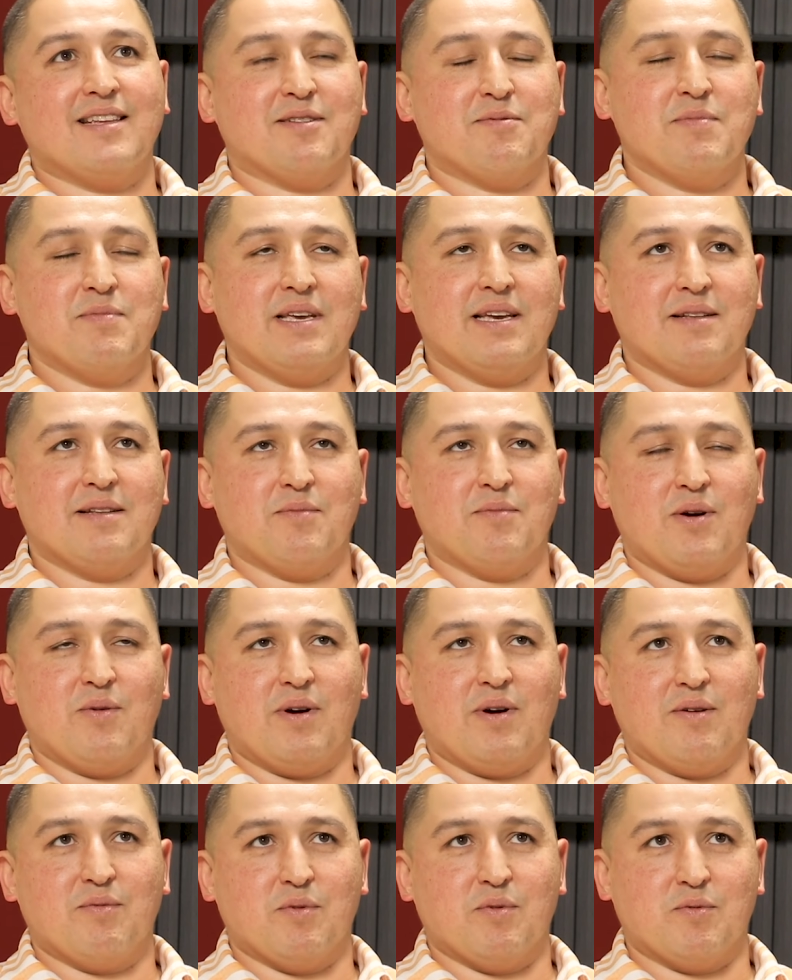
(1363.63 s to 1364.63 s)
me and my
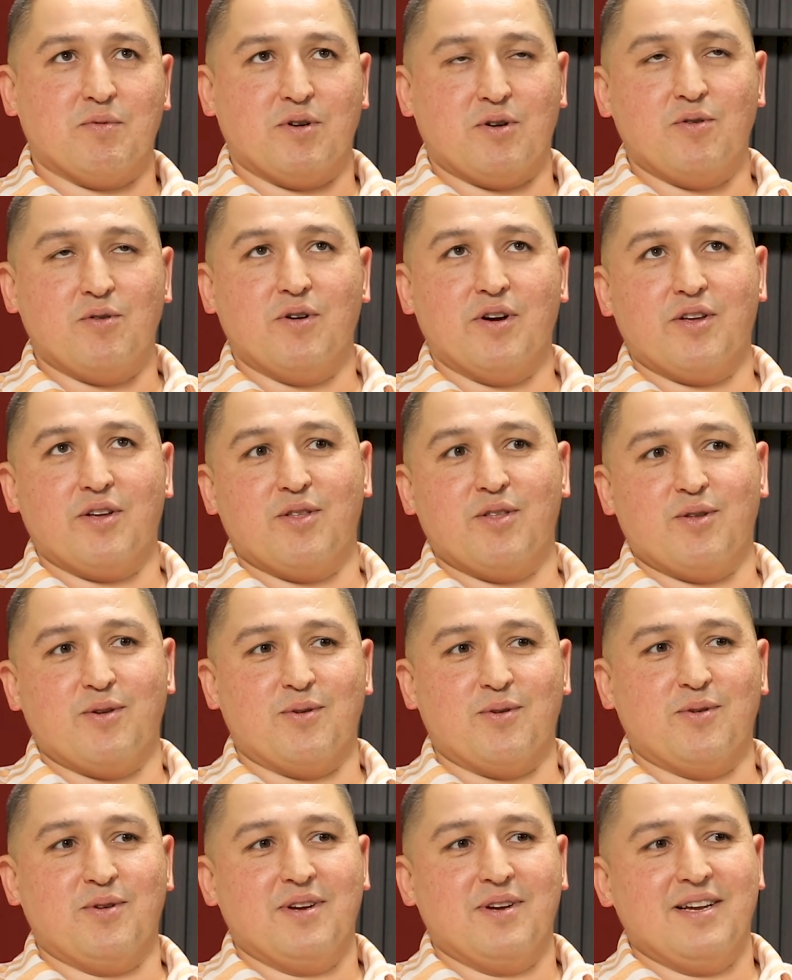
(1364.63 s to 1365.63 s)
wife, we were going
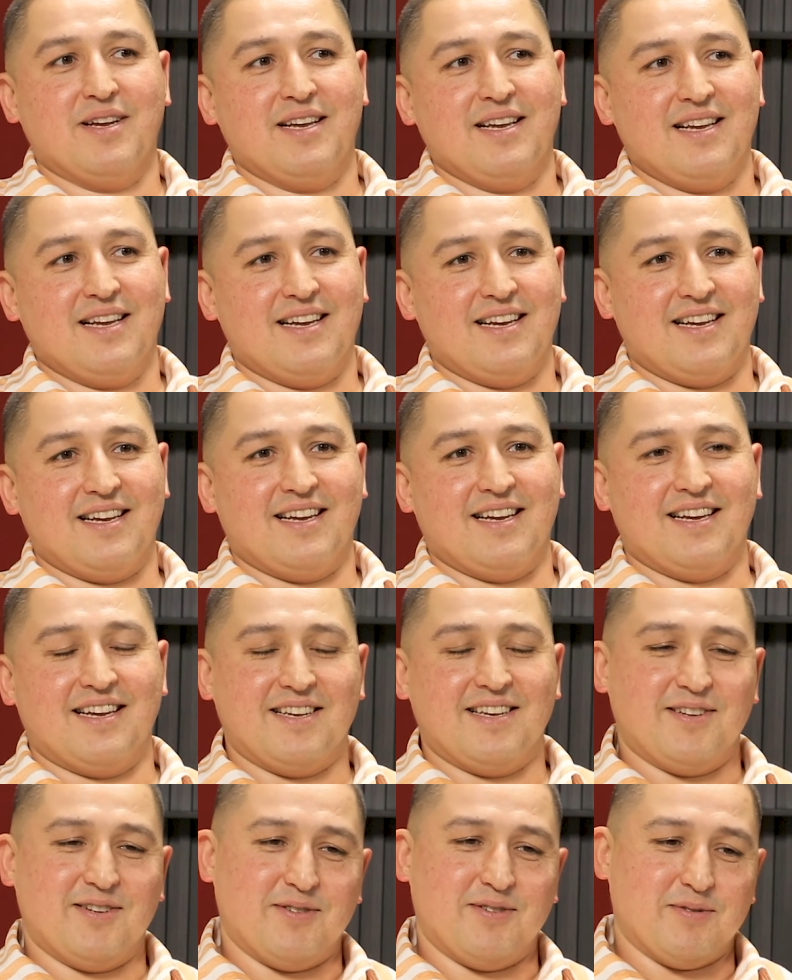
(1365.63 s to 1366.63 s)
through,
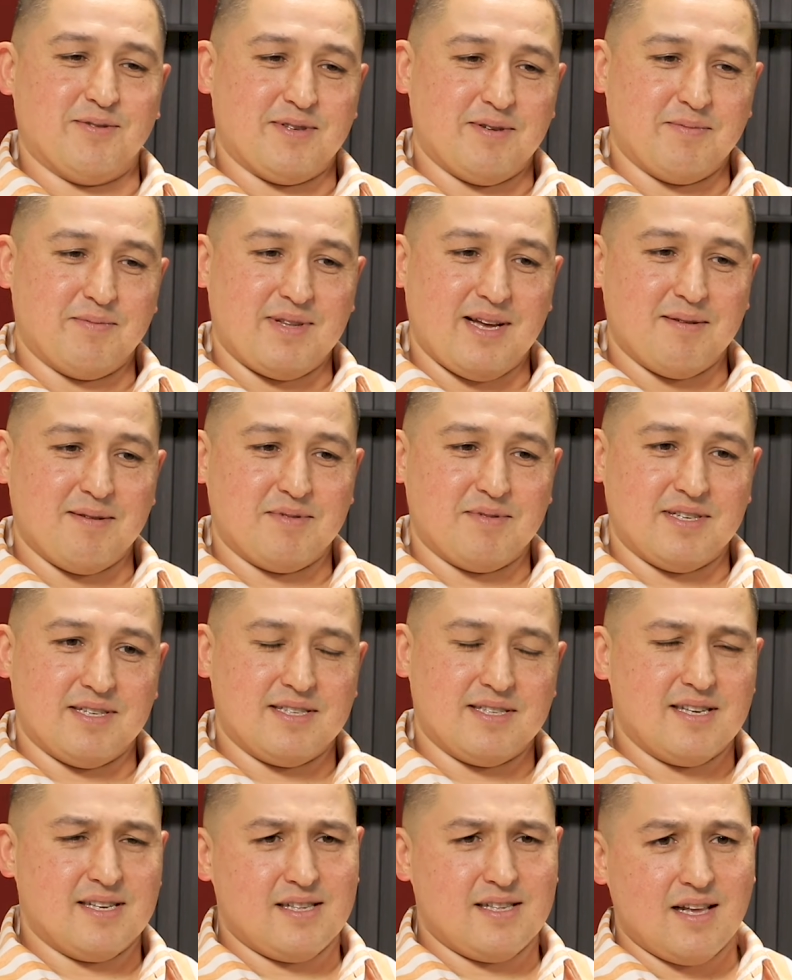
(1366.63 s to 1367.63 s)
sometimes she
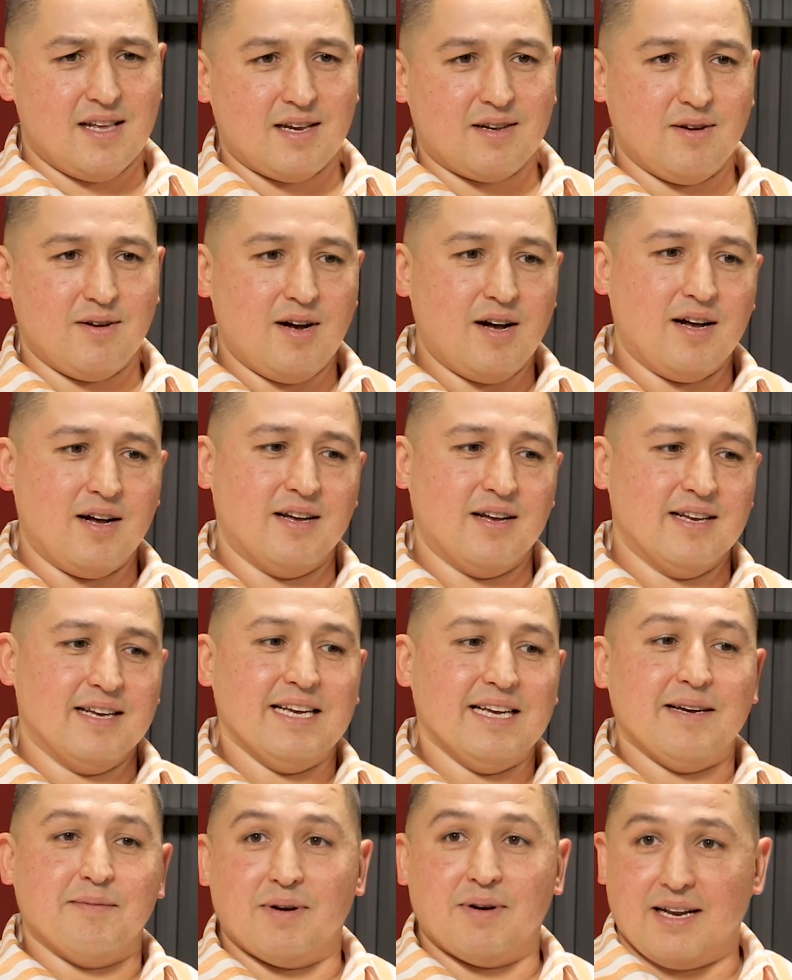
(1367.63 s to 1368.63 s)
says like,
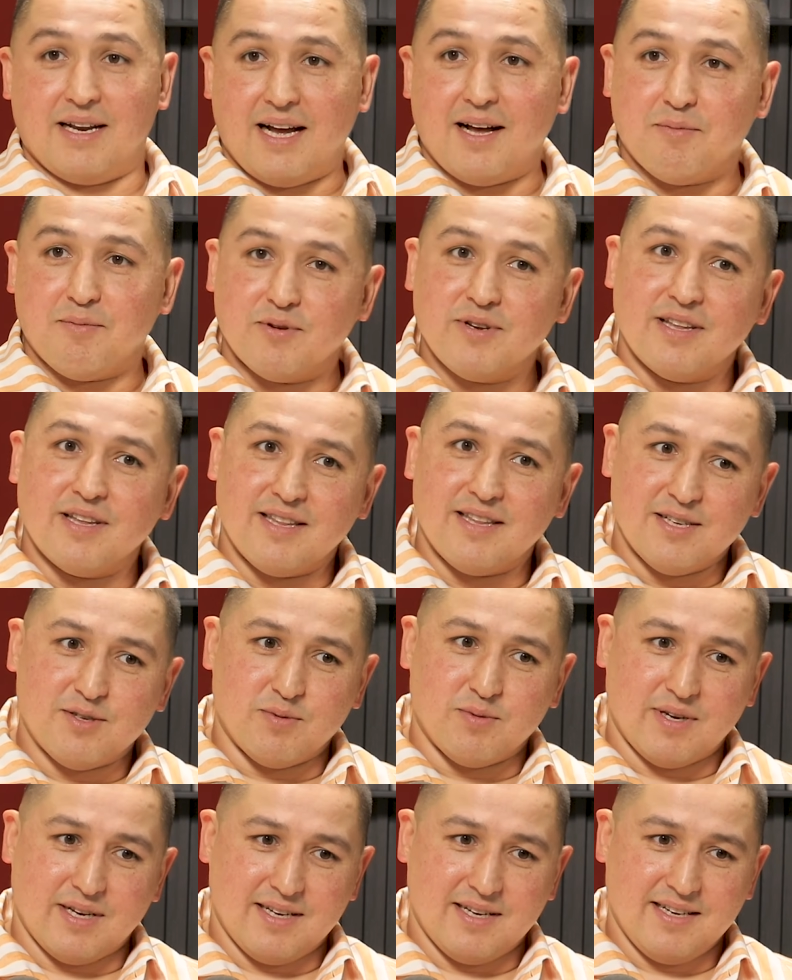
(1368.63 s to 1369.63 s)
but I'll put it this
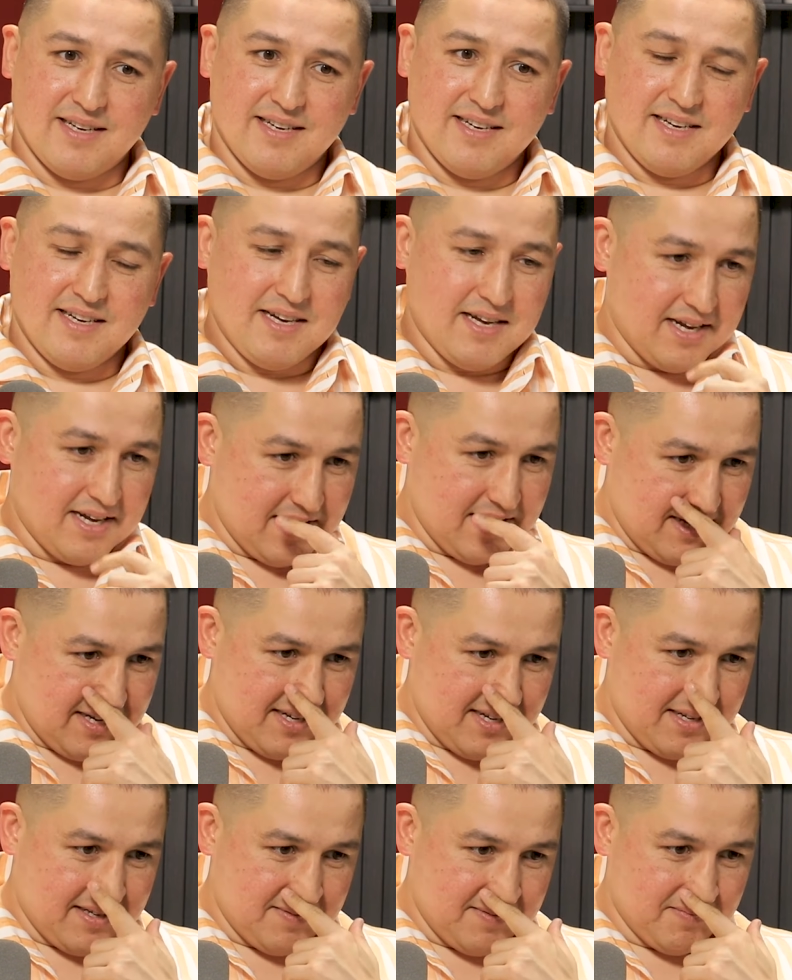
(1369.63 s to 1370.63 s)
way.
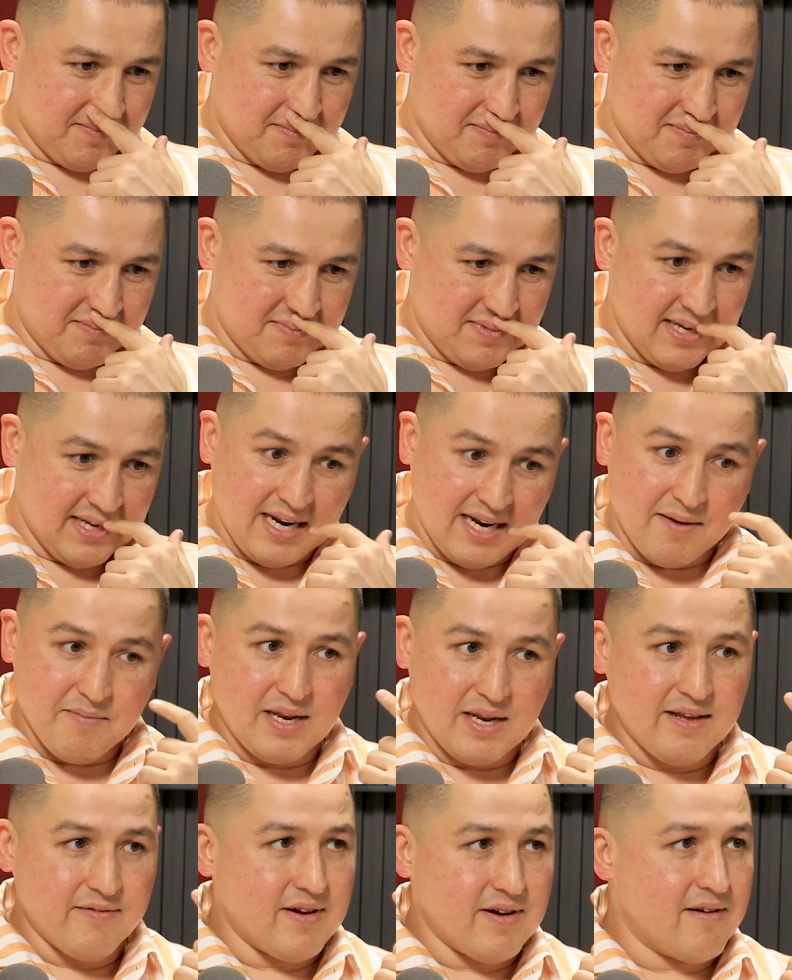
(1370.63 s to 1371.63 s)
And I
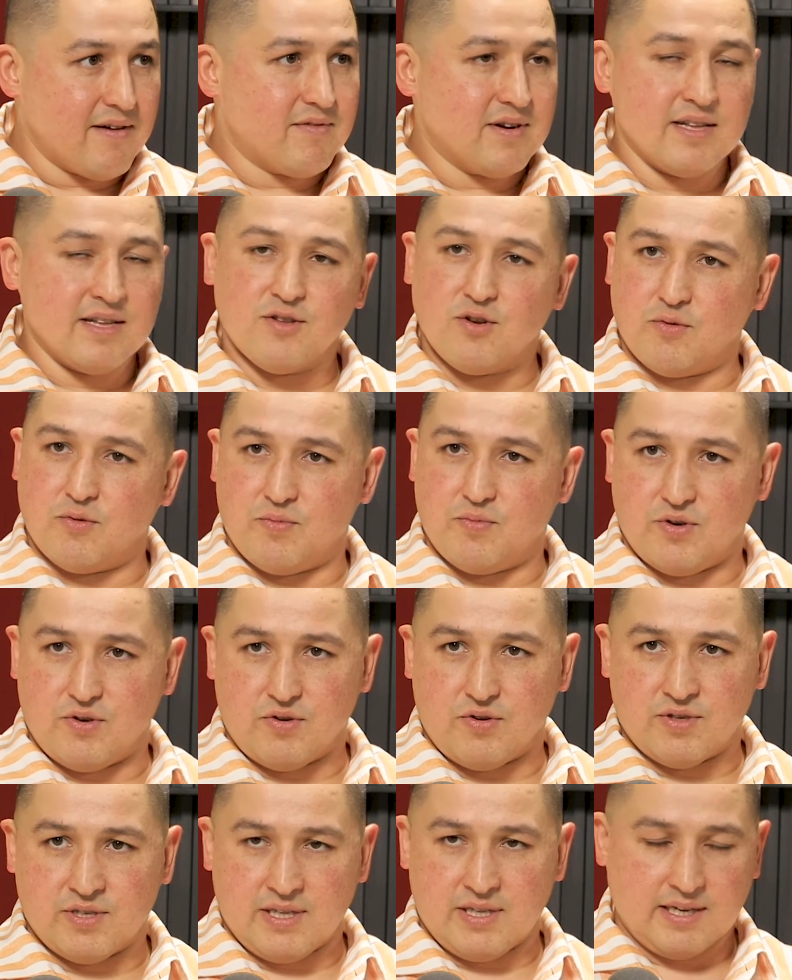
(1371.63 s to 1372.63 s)
believe every entrepreneur
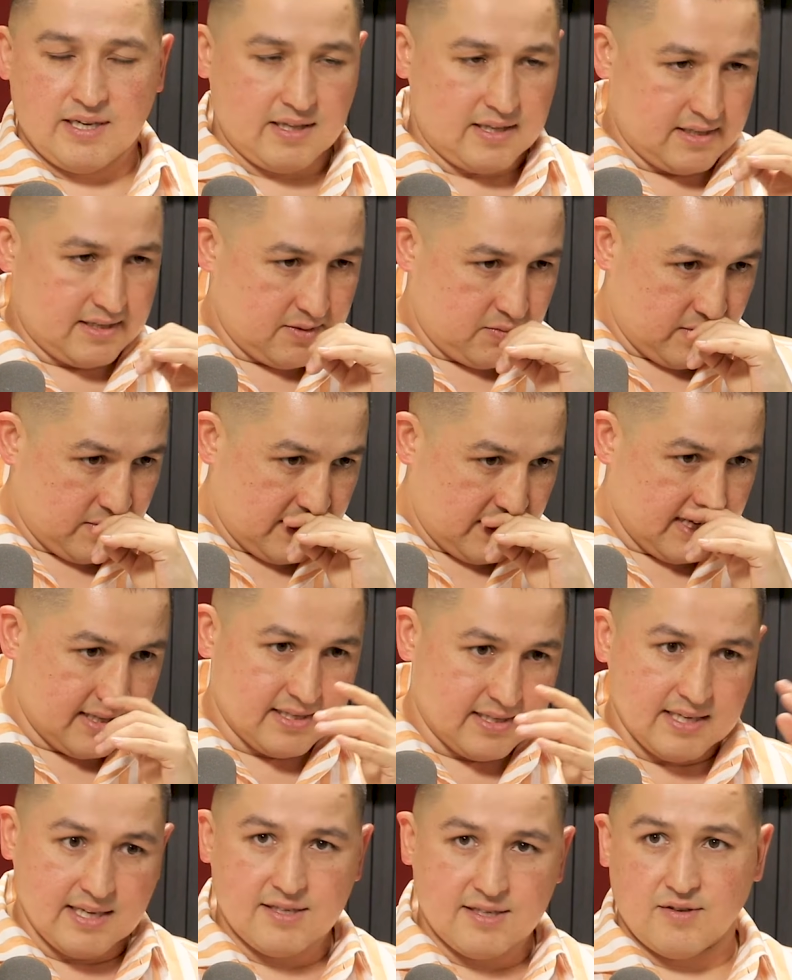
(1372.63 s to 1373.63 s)
is like this, whether it's
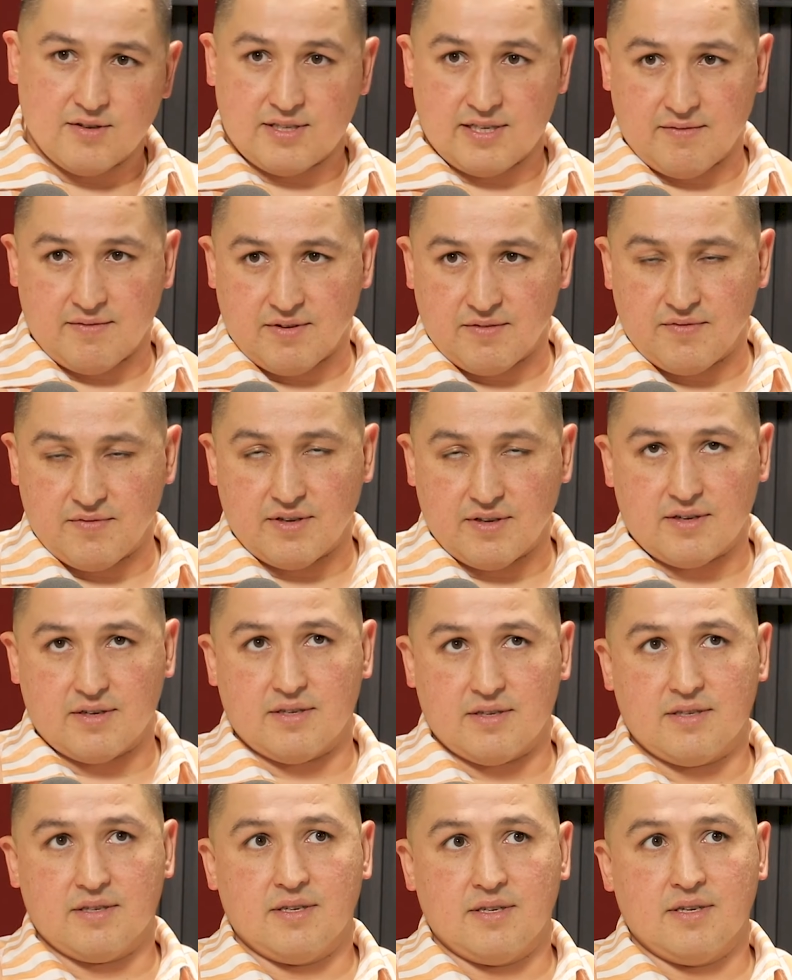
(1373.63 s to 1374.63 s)
6 or 7 figures.